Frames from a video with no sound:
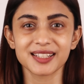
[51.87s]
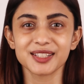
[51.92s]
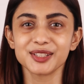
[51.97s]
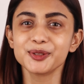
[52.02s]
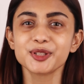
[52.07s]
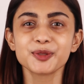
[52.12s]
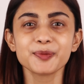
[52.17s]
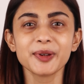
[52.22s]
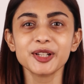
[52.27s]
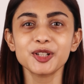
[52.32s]

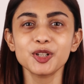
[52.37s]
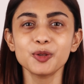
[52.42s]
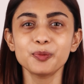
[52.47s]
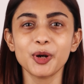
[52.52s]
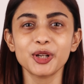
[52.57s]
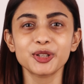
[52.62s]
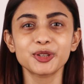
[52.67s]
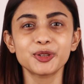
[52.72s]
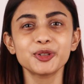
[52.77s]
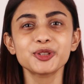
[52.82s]
Use my
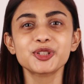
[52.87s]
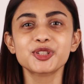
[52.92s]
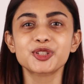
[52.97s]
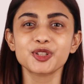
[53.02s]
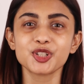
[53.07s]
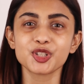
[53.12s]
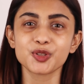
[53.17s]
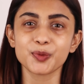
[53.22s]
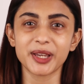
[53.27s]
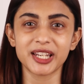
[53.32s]
coupon code
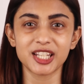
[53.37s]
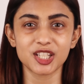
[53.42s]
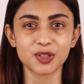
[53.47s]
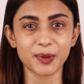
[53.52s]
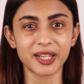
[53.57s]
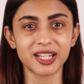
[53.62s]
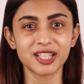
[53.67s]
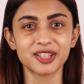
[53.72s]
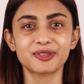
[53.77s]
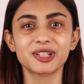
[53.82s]

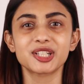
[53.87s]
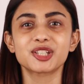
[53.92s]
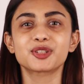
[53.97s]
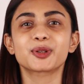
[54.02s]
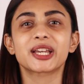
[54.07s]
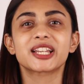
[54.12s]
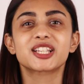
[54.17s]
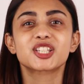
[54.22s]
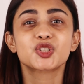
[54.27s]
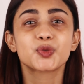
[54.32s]
SUSH2023 to
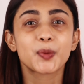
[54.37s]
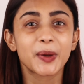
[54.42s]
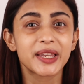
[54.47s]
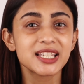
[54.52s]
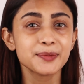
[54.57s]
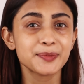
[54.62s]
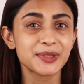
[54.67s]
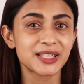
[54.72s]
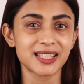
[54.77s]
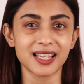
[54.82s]
get
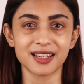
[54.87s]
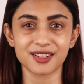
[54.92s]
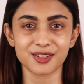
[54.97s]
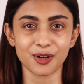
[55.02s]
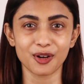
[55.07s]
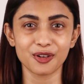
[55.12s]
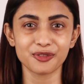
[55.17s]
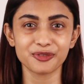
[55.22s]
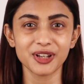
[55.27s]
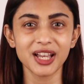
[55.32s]
20%
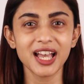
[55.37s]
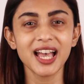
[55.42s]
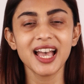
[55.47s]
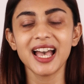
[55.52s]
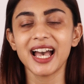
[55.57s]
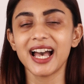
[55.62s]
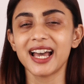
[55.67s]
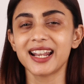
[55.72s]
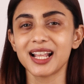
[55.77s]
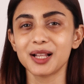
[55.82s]
off,
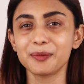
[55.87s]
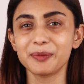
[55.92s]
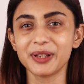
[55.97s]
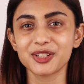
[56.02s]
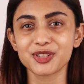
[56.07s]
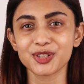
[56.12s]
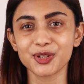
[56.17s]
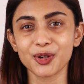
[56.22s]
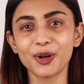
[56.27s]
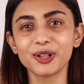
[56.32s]
and I'll
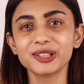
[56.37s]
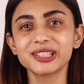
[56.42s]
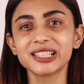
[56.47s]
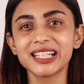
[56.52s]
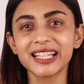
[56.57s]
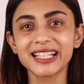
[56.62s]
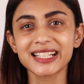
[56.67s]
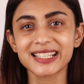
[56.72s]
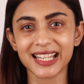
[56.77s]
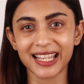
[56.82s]
mention all the
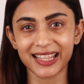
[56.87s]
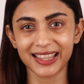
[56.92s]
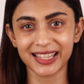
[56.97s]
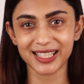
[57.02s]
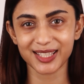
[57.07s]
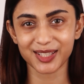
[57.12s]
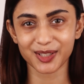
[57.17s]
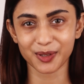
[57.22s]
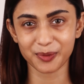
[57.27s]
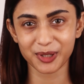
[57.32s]
links in the
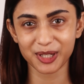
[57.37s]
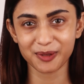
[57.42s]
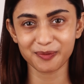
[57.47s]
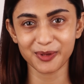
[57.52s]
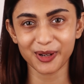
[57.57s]
description